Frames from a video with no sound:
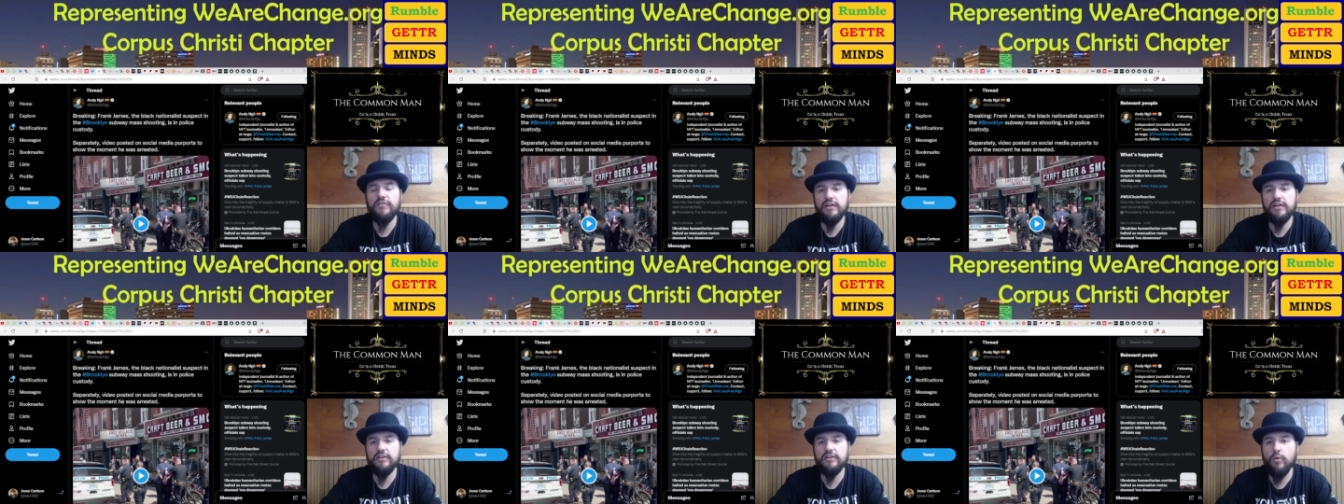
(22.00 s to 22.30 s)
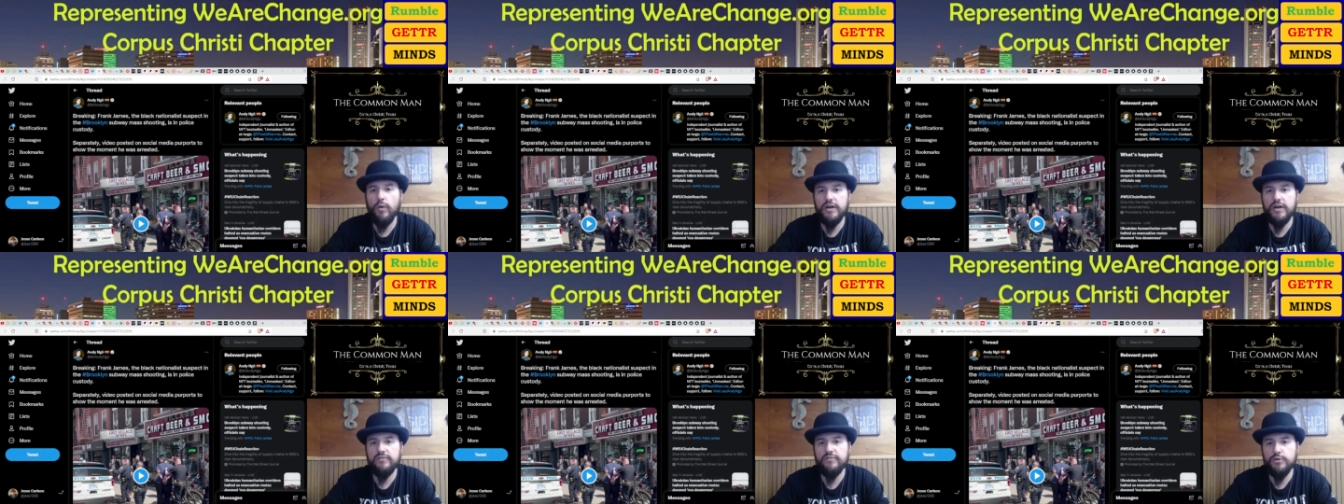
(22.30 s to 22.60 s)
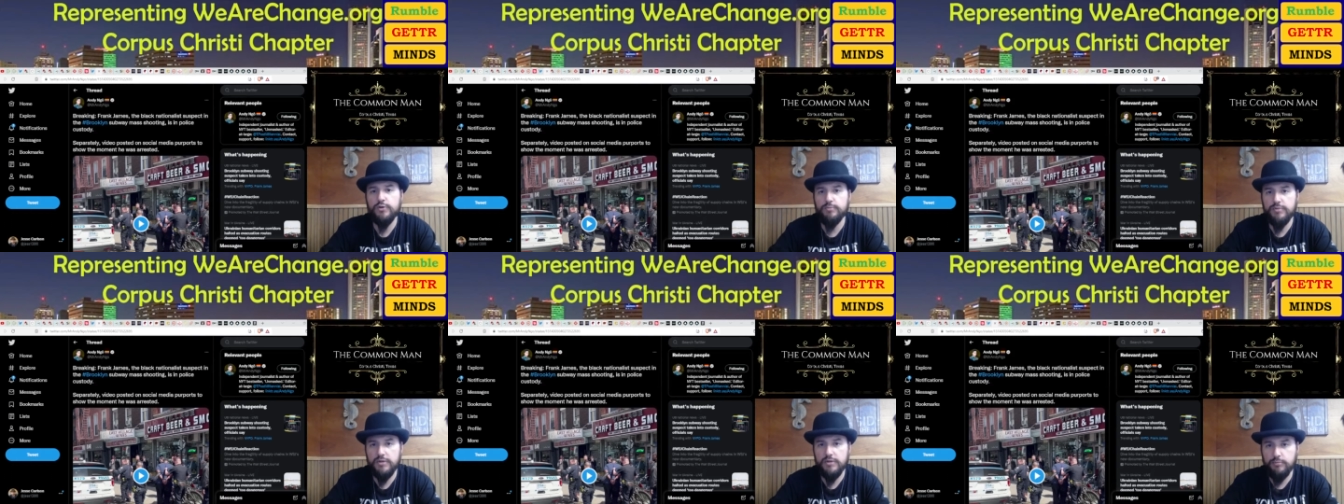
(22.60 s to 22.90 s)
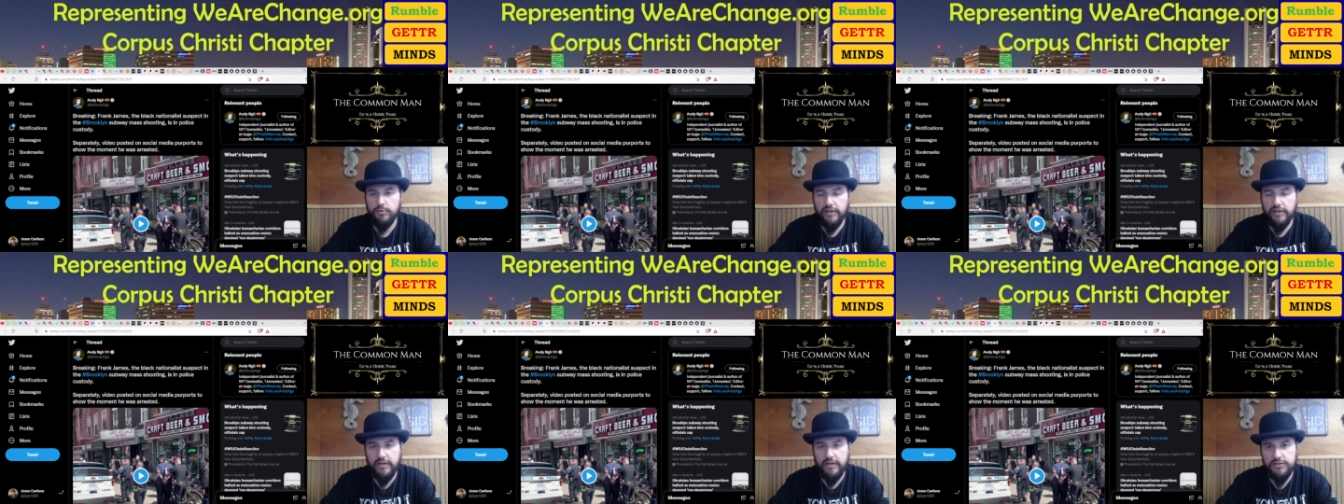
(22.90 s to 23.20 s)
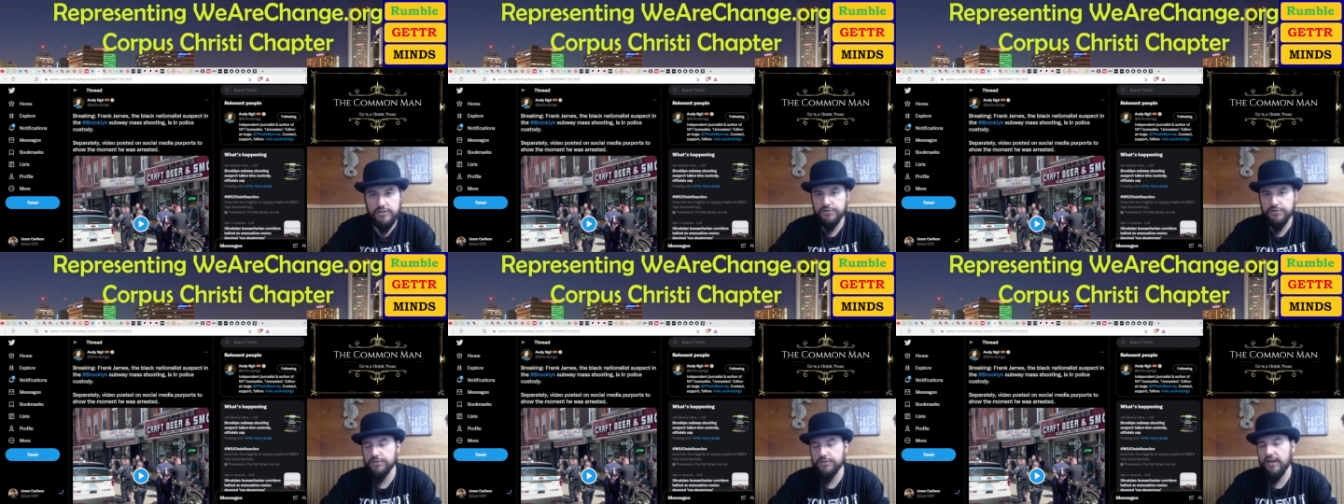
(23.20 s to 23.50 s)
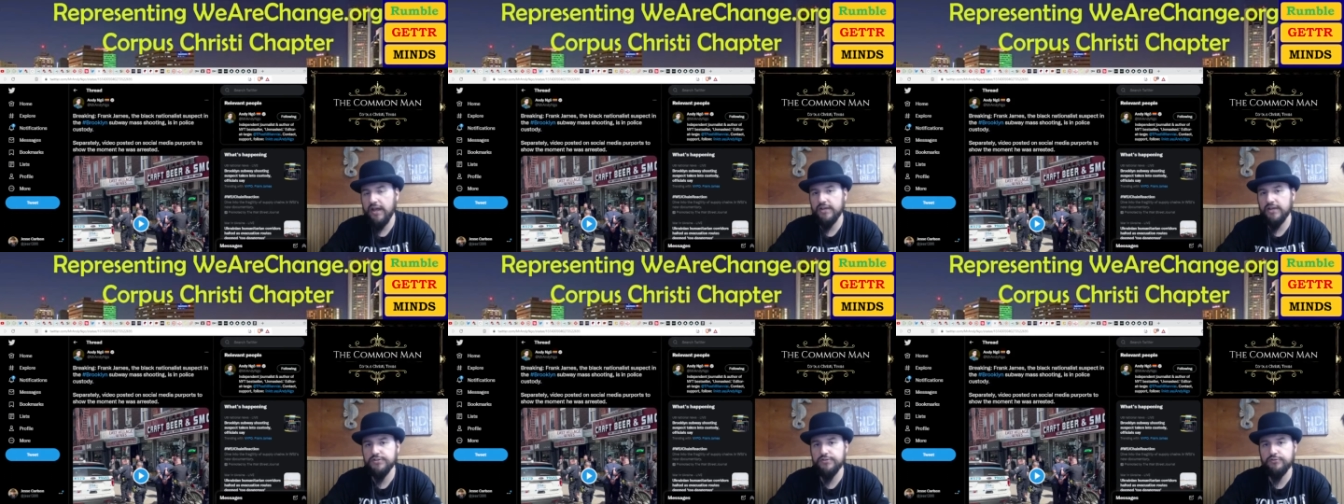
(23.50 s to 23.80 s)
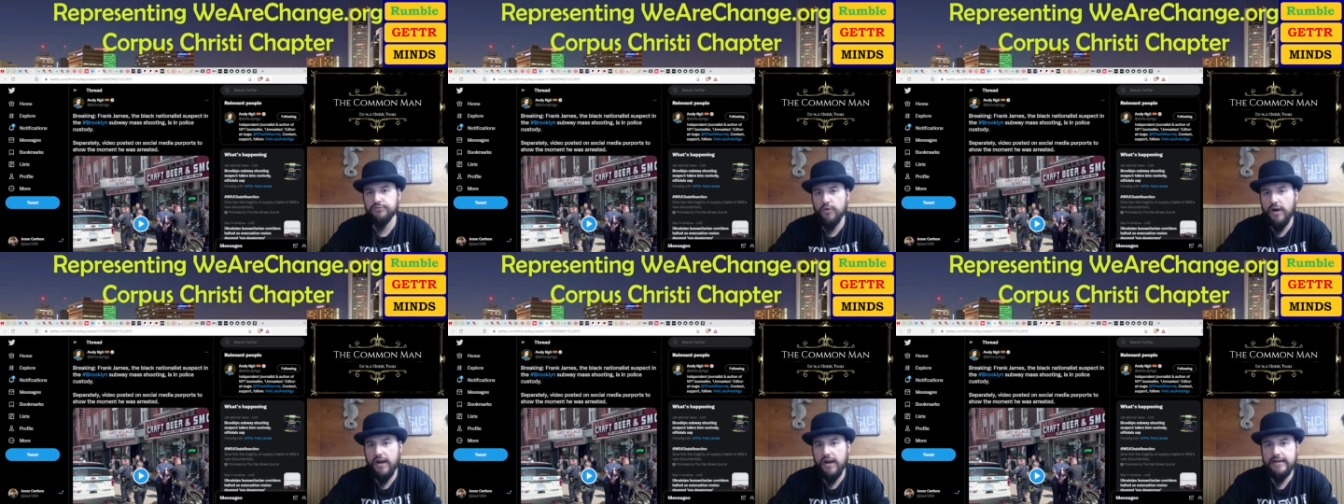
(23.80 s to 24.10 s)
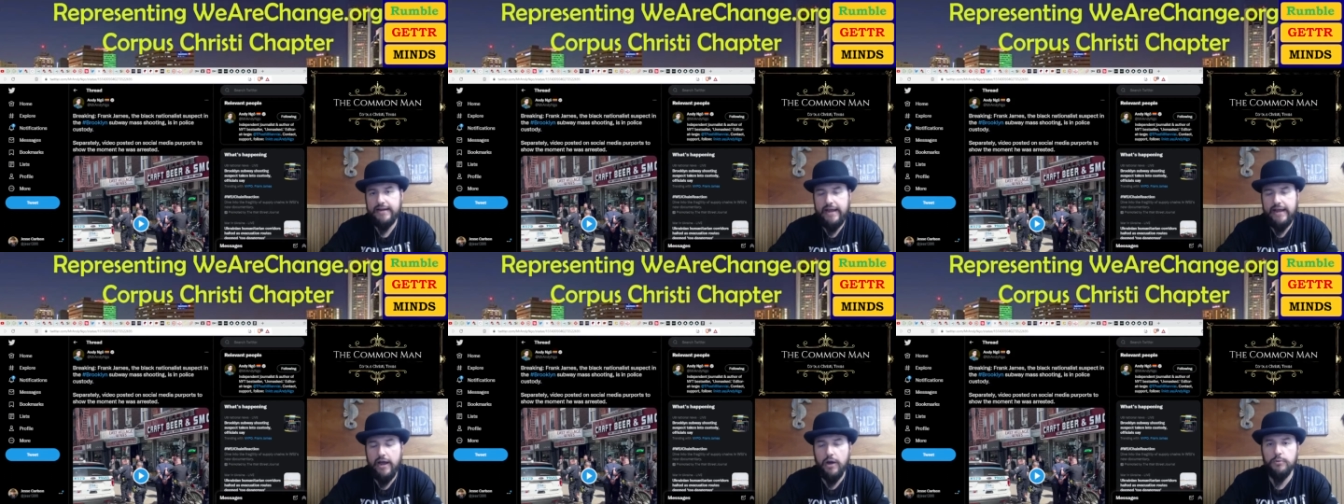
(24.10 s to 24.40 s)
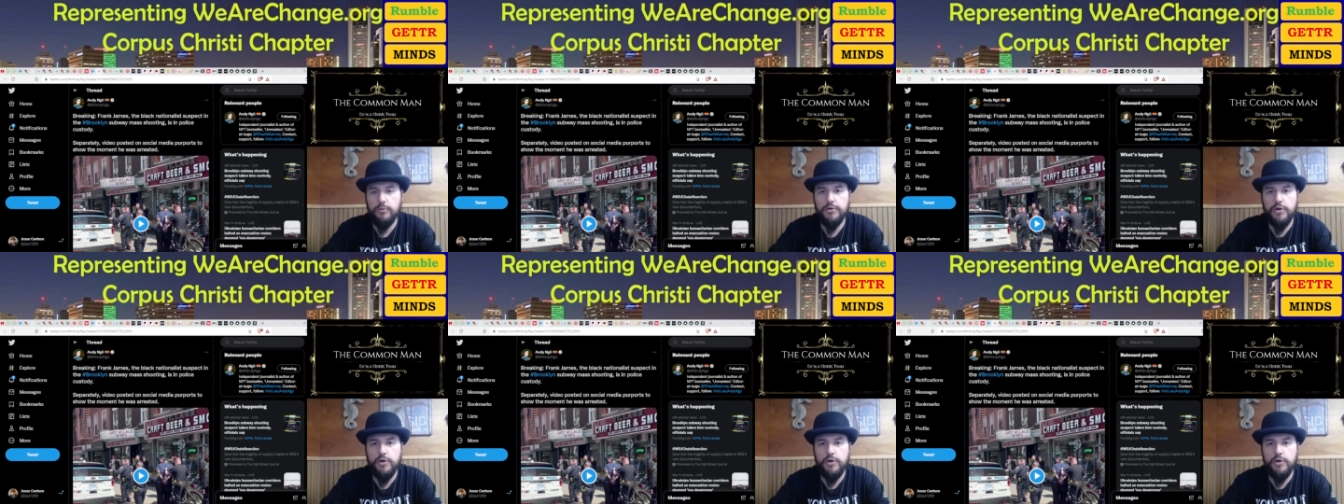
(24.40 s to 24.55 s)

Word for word: and quite a few people injured. As of right now,